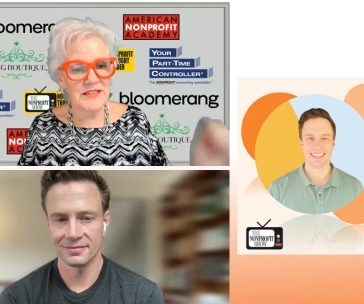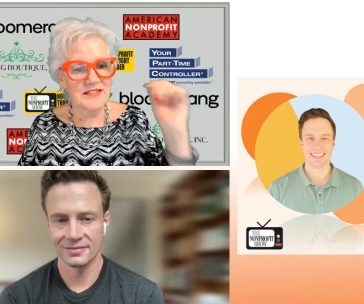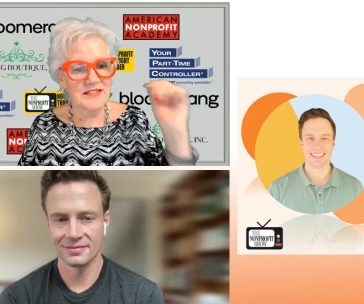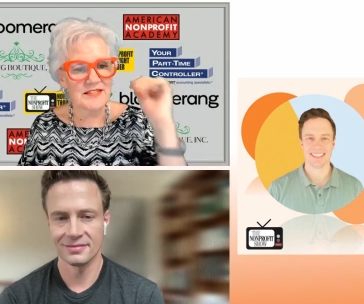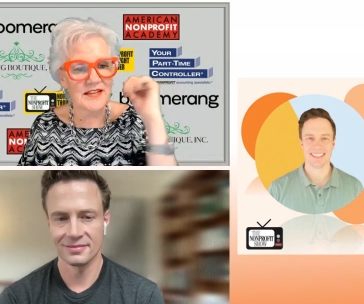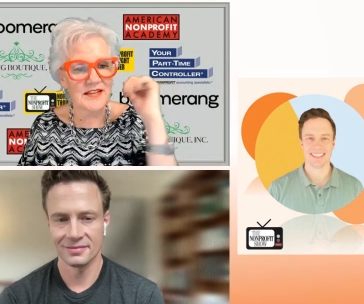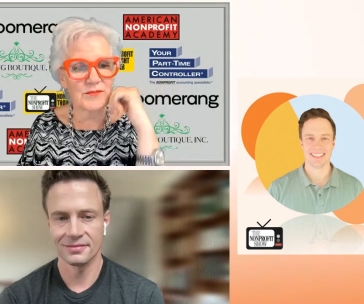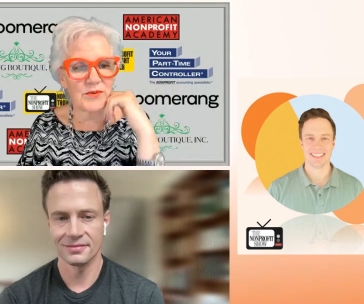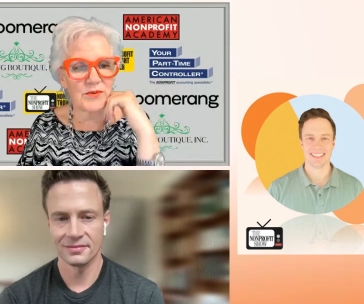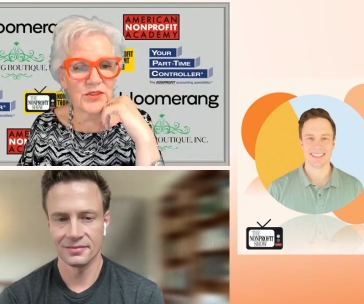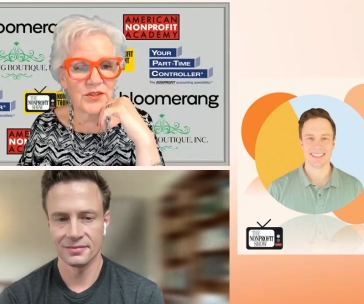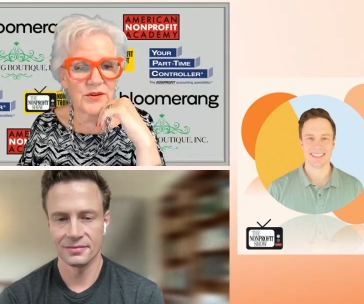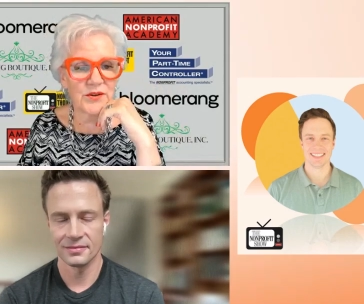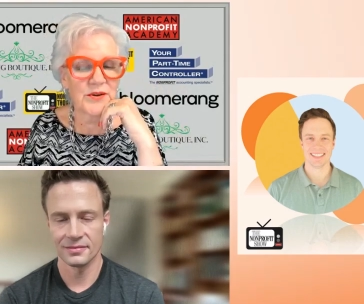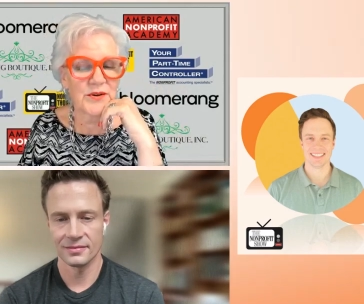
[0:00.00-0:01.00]
Speaker 1: this time with
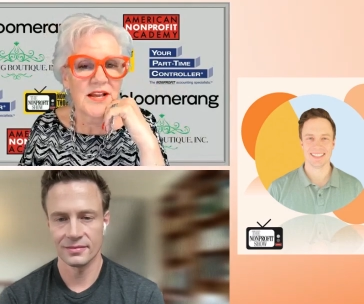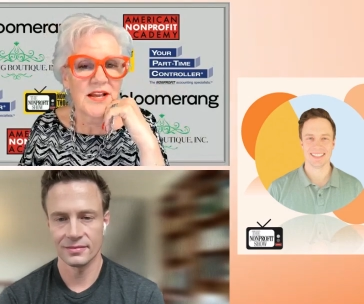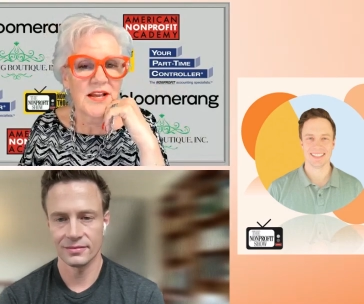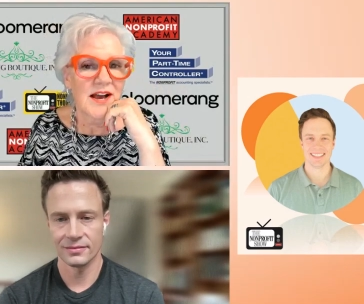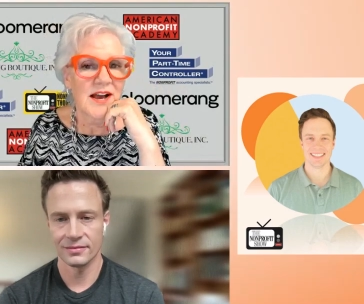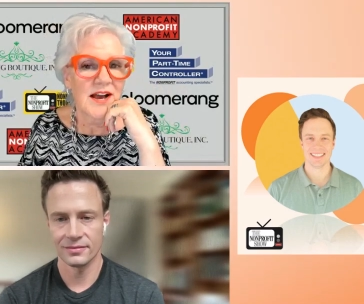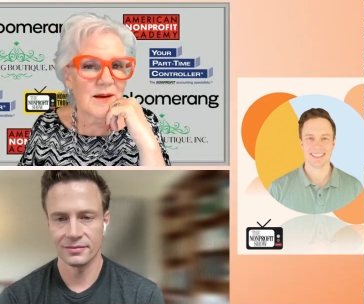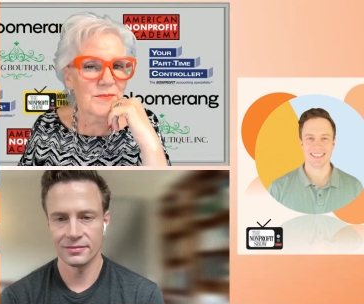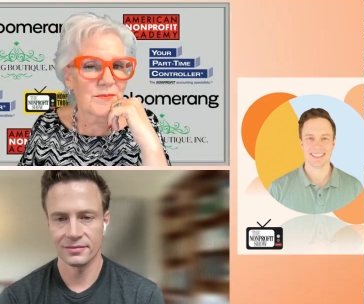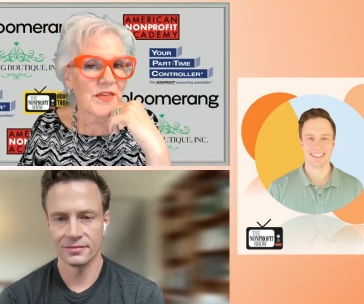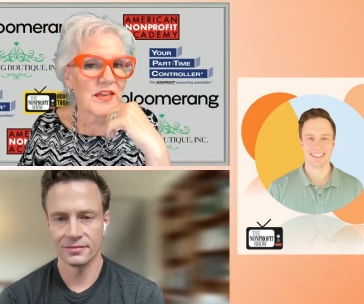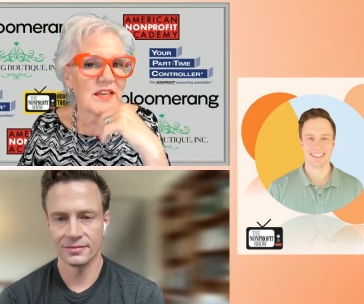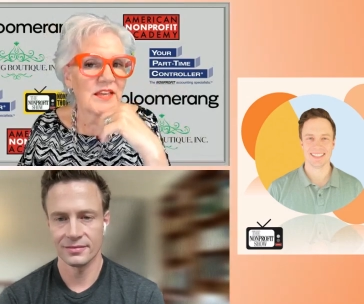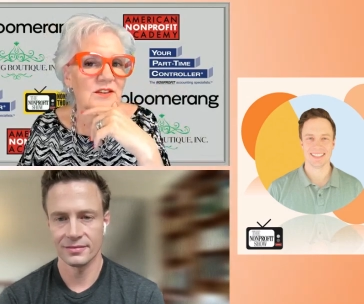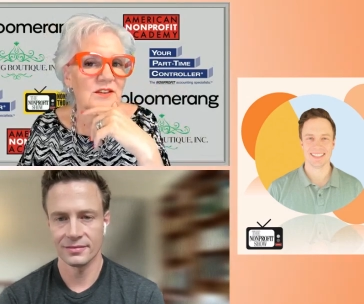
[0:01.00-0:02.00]
you. Um,
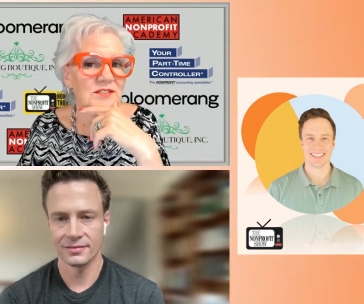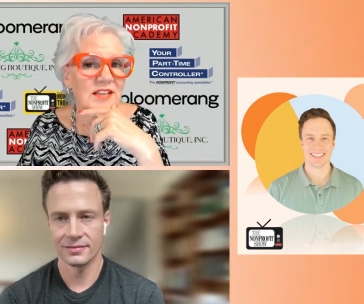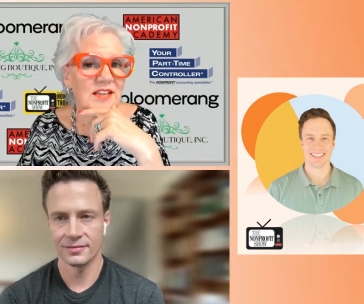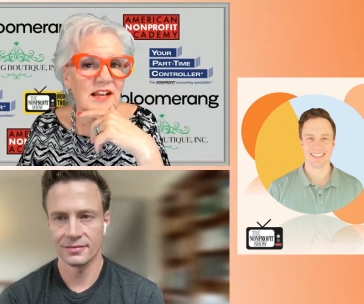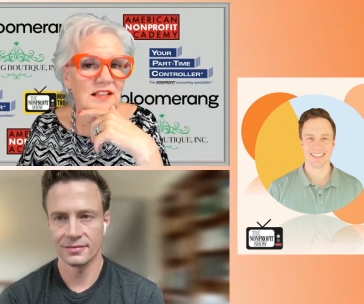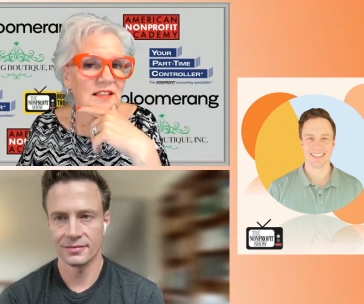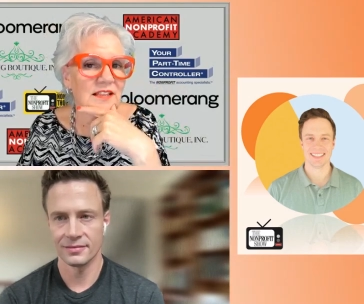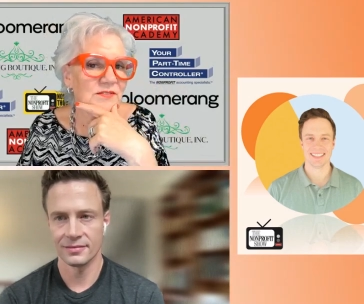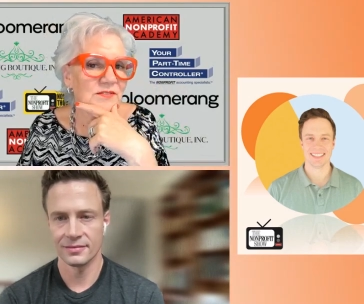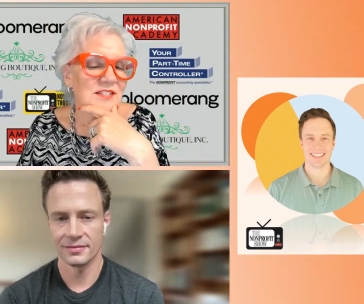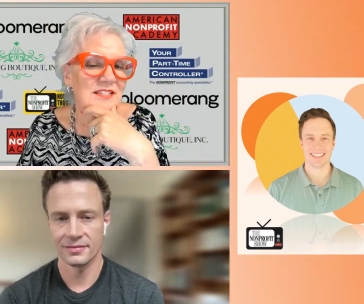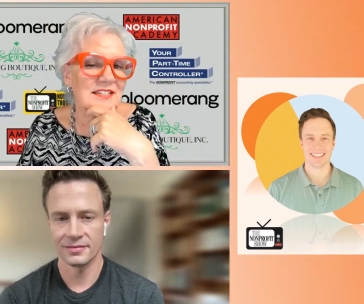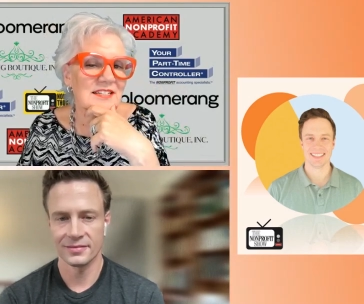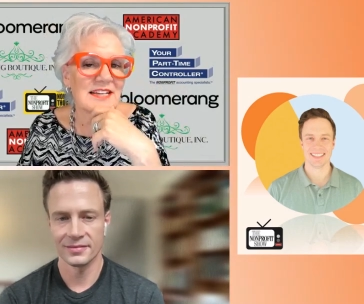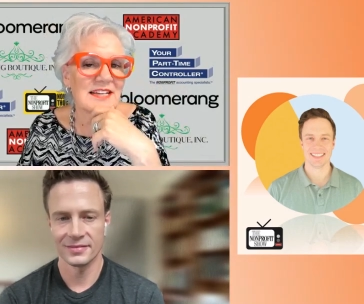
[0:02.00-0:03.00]
thank you, Zach Leverenz,
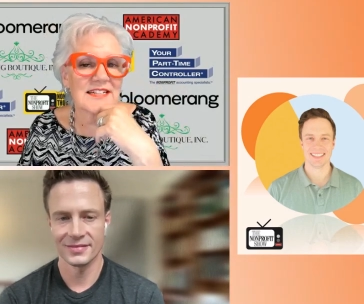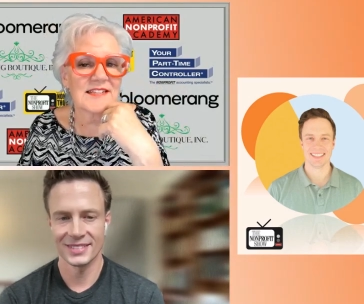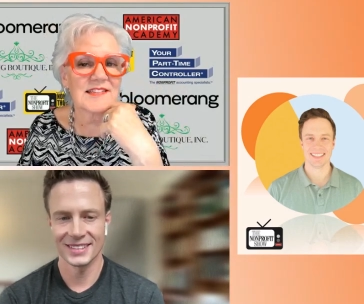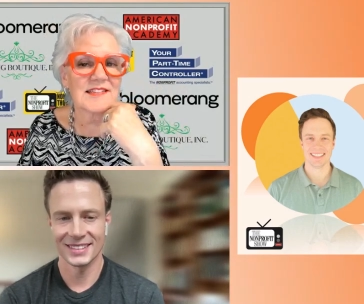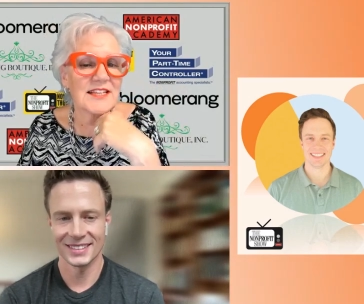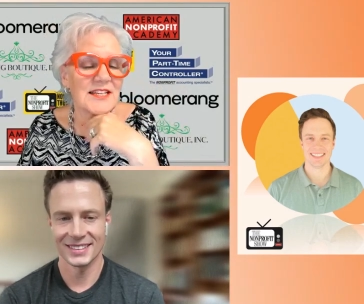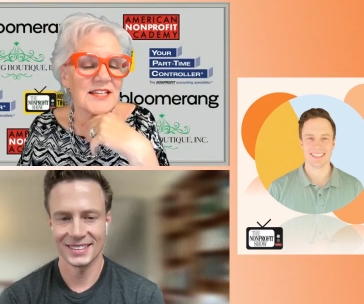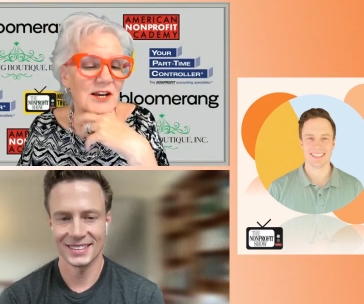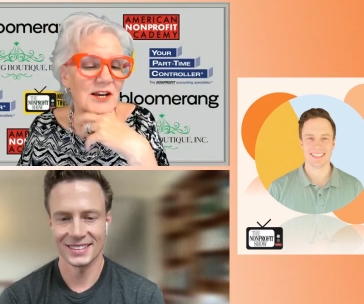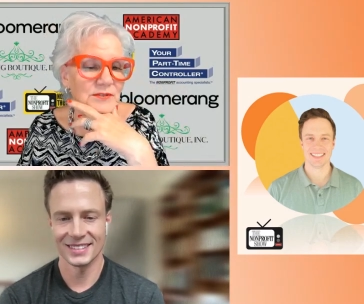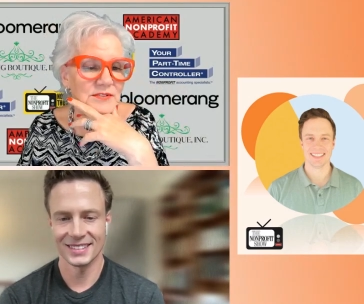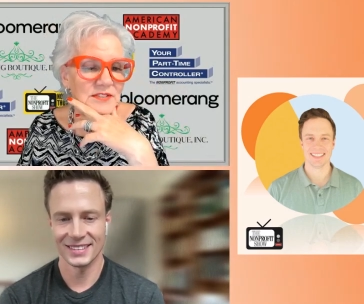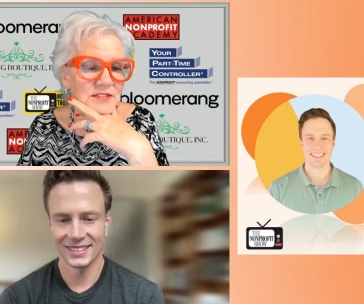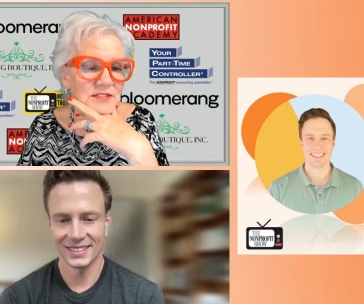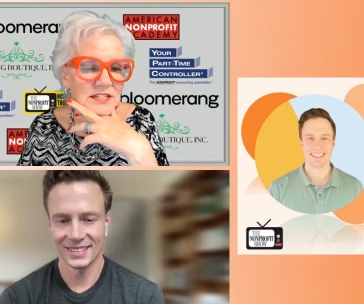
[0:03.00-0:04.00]
again, CEO of
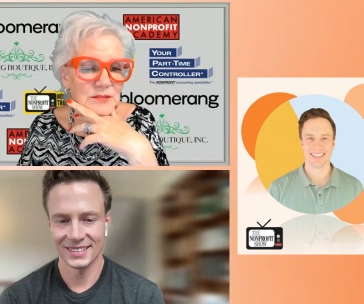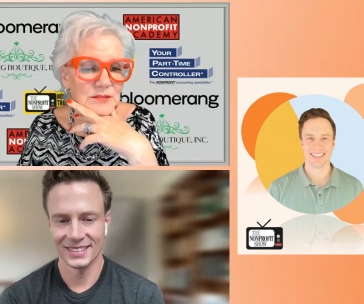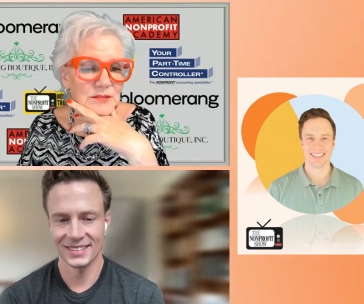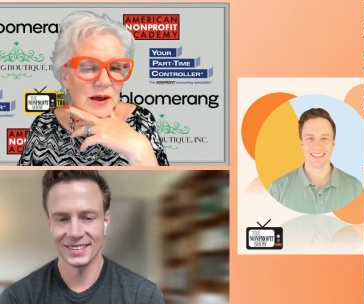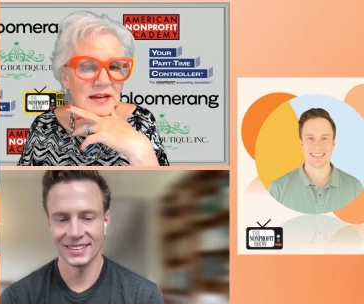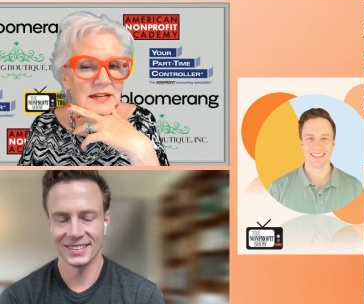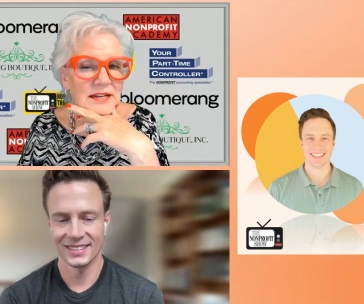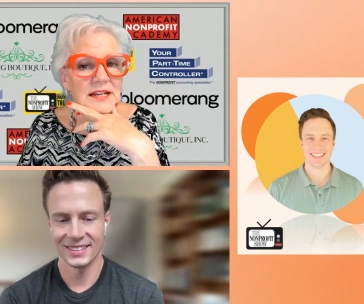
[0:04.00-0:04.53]
SeedSpot.